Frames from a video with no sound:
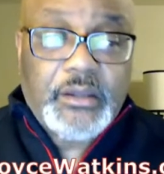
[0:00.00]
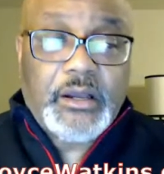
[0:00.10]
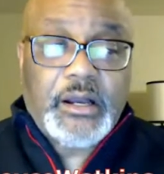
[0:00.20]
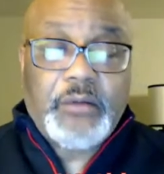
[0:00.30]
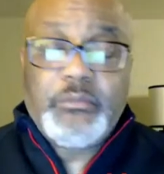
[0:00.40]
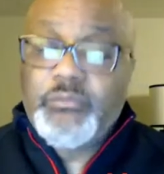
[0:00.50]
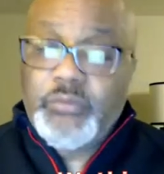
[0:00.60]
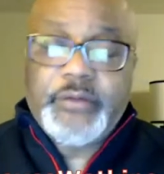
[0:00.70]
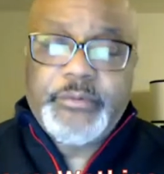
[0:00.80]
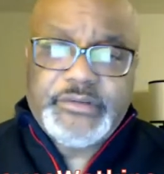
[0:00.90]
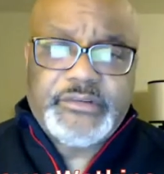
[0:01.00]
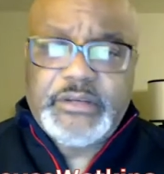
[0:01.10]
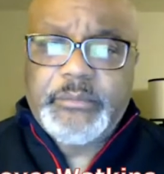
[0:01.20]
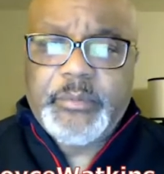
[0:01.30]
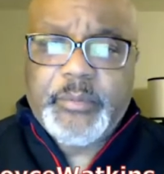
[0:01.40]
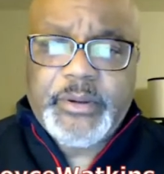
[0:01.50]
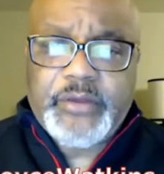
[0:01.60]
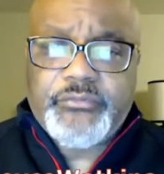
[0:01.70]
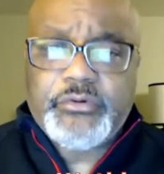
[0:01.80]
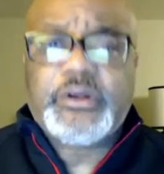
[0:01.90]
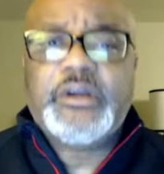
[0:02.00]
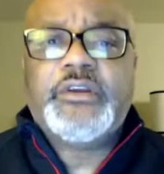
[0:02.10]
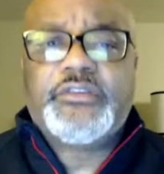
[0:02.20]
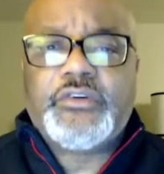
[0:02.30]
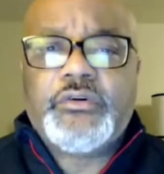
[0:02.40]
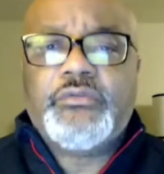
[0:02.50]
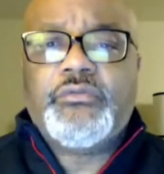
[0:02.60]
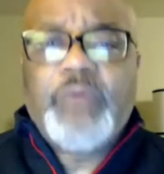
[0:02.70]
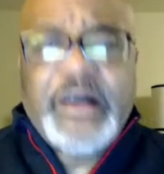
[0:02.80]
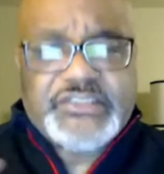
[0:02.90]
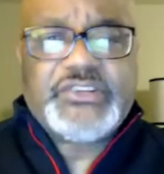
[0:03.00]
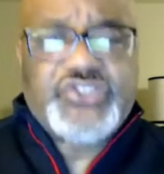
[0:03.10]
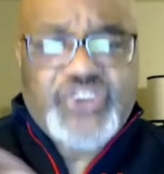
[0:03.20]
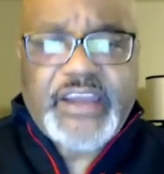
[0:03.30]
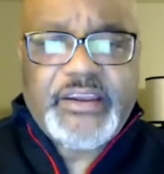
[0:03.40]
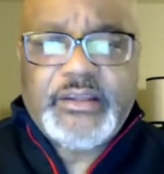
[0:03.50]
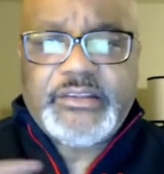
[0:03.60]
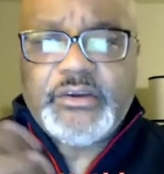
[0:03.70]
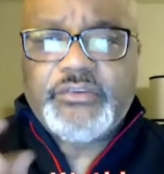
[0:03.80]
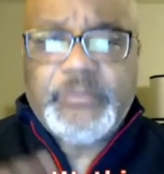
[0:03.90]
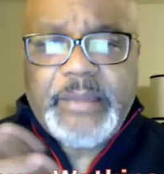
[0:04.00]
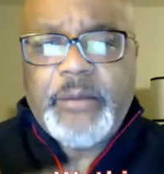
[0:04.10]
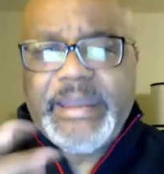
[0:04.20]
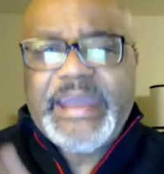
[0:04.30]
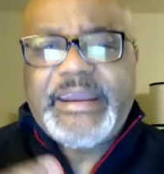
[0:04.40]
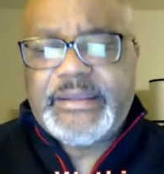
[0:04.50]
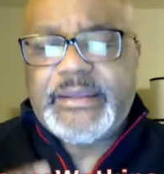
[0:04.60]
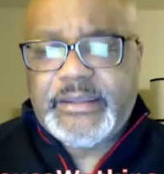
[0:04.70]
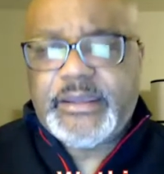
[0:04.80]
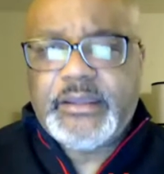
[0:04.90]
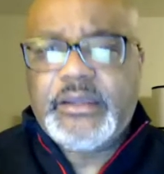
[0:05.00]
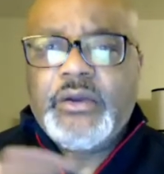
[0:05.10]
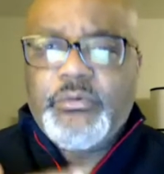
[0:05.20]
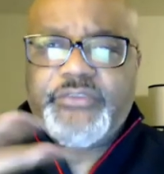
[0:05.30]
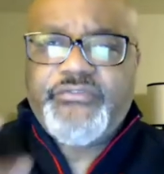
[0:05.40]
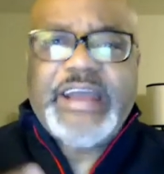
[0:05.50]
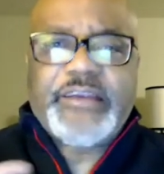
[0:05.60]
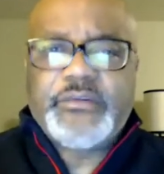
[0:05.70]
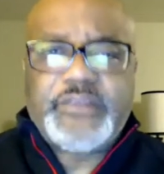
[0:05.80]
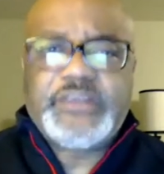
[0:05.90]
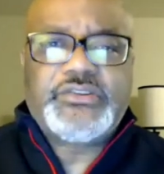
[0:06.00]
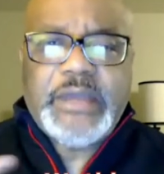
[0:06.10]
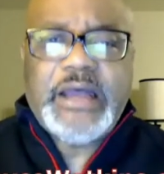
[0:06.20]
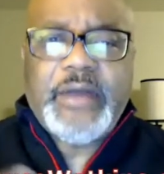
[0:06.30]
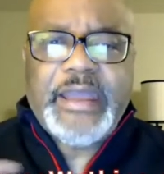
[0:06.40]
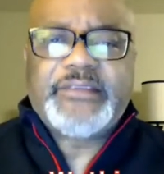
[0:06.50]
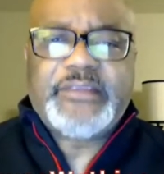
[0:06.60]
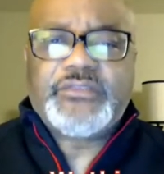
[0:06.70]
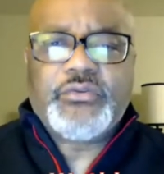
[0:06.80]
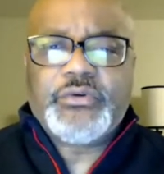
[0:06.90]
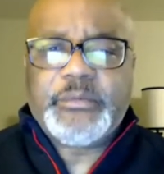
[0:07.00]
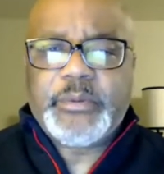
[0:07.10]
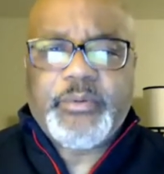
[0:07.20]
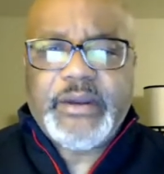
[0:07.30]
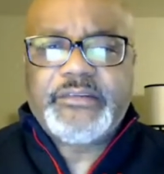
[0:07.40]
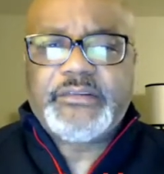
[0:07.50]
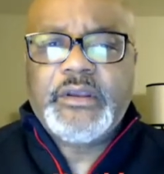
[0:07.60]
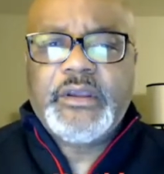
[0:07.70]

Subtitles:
what do we just need to be prepared for? So watching China tells them how bad it can get, which factors into how assets are going to be priced.